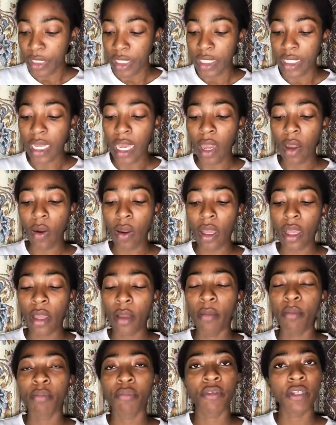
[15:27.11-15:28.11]
Now,
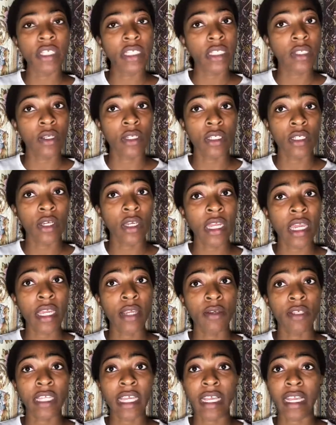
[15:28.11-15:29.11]
Prince on the other
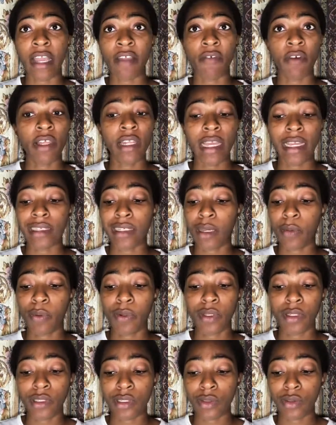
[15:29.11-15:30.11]
hand was like, I felt like the
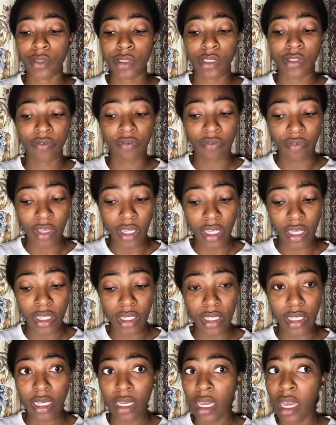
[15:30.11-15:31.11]
apology was
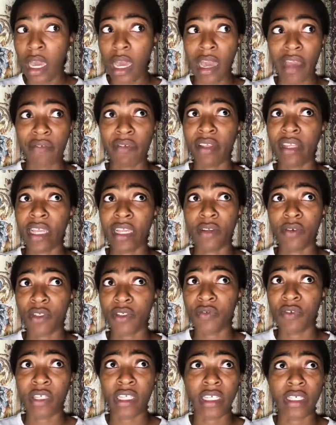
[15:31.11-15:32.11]
fake. I felt like it
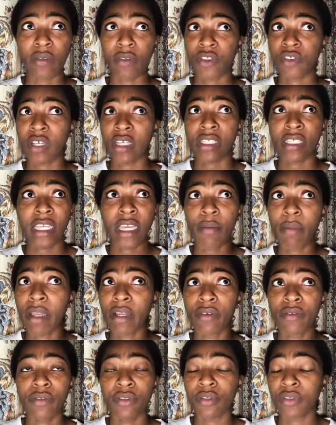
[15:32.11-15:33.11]
was fake. He was trying to get
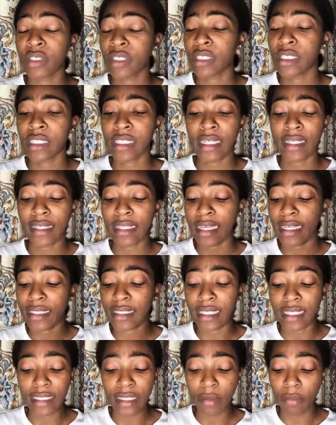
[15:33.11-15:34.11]
my good graces, and
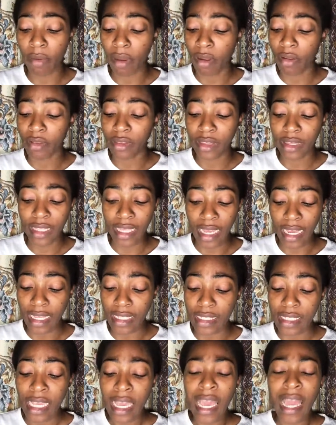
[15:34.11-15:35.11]
that's that about
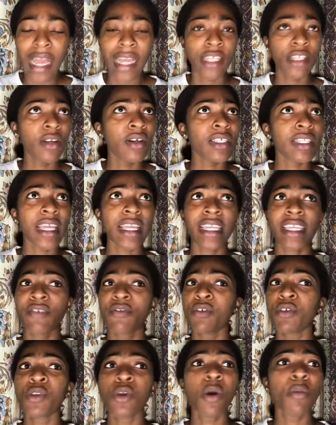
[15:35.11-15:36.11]
that. And he was like,
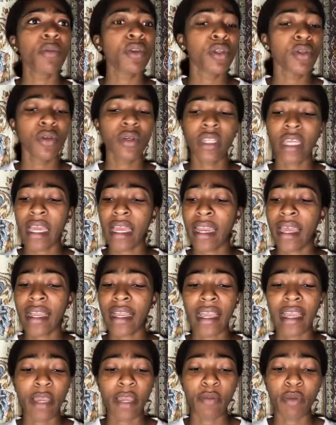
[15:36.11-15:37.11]
if you know me, you know that I
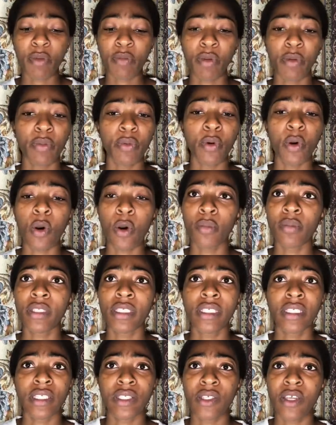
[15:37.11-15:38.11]
like hyping people up.
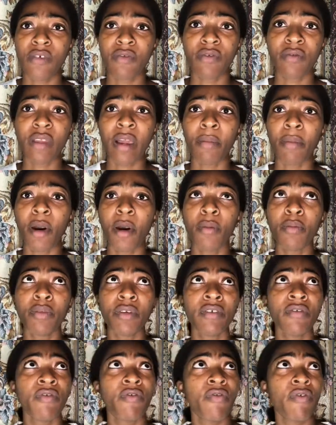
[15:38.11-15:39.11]
This is not even about
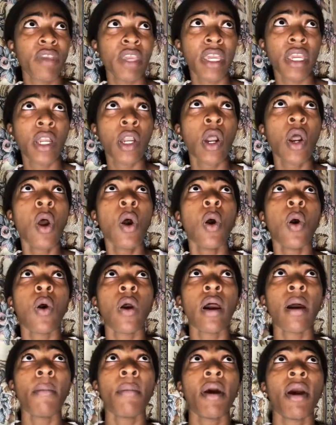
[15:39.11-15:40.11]
being fake
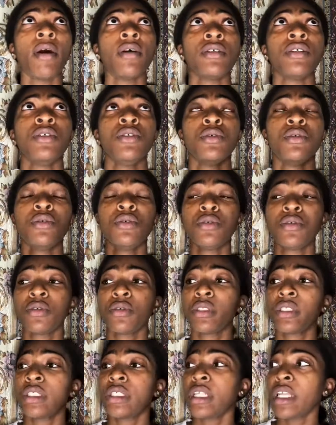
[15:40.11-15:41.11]
or about,
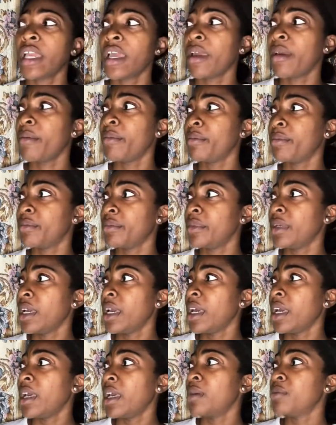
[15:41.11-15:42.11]
doing
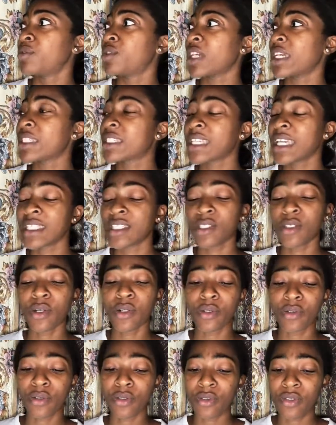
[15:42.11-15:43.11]
trying to get in
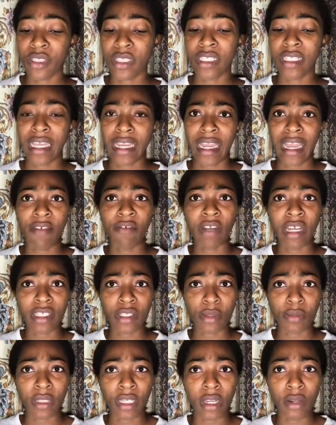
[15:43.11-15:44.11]
your good graces. Like, I even had
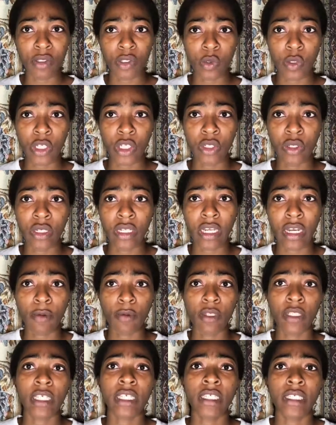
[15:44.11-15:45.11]
something I was working on that I
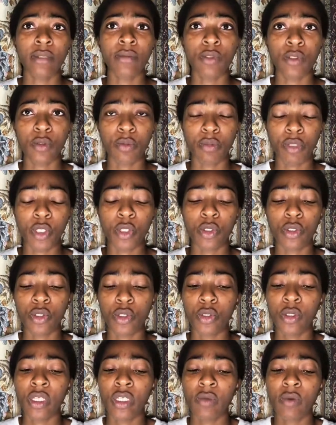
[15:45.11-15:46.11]
wanted him to be on,
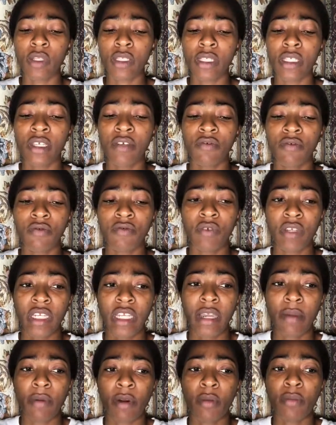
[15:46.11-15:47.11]
so it wasn't even
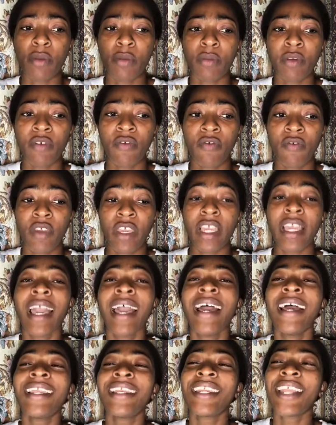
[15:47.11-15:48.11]
really about me being fake.
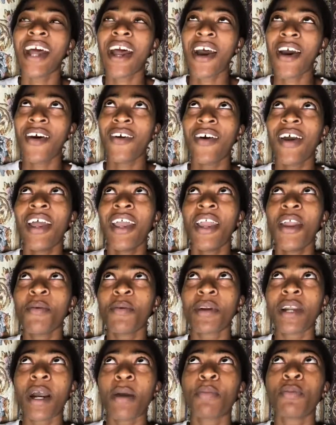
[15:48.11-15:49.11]
Now
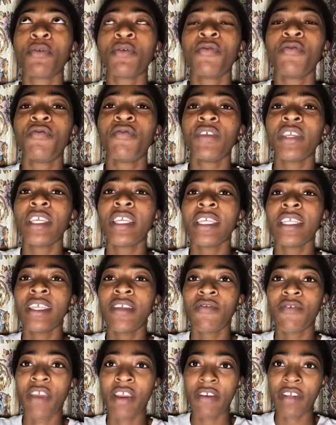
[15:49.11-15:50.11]
Ebuka put V in
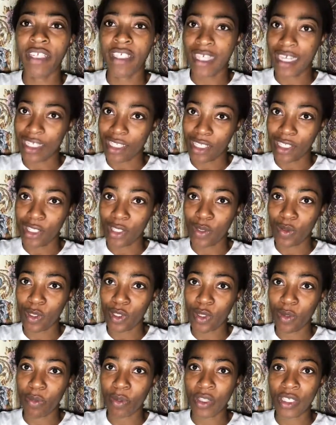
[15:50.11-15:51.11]
a very dicey
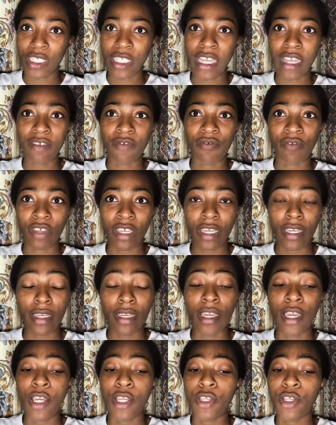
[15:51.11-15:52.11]
situation, because like,
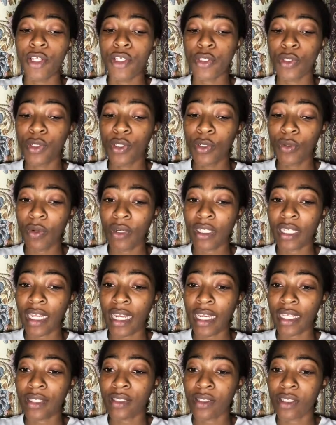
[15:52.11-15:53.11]
V, you're the only one that
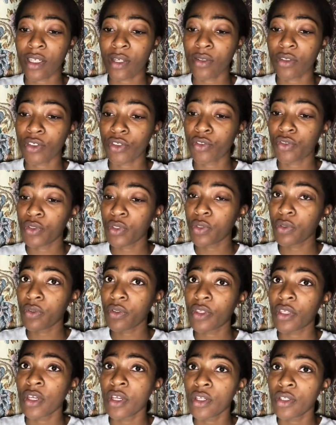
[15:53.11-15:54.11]
likes to tell the
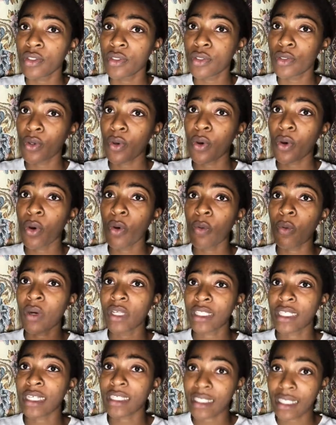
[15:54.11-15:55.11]
truth, so
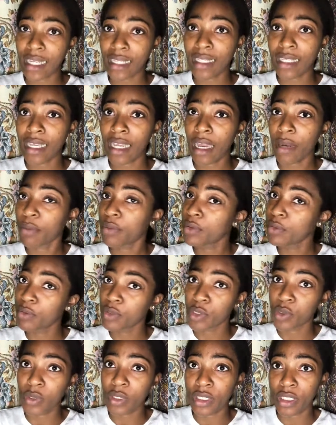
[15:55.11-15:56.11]
what exactly happened
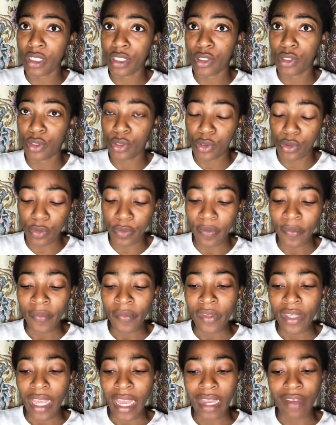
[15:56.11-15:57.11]
between these two?
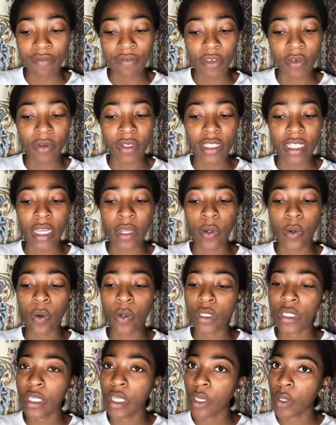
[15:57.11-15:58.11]
And V was like,
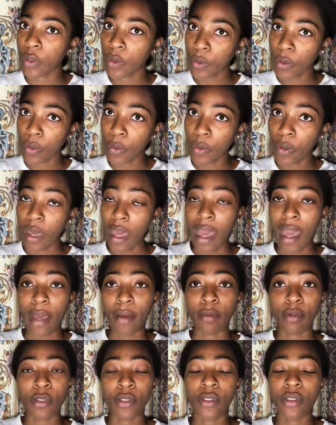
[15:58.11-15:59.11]
okay, oh,
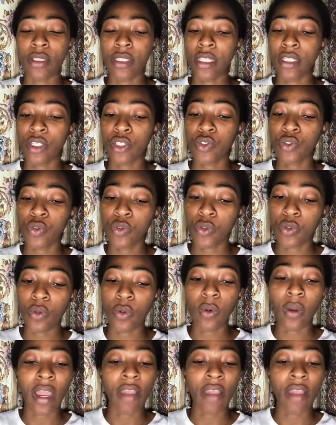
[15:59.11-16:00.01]
I'm going to say the truth. Oh,